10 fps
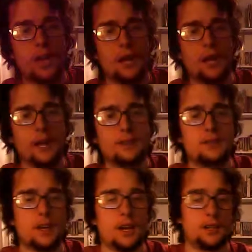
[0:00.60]
Alright
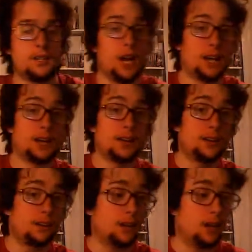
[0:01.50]
guys, uh, John
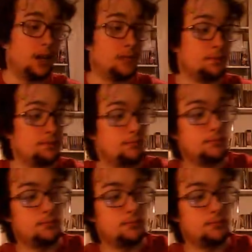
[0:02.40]
here. Um,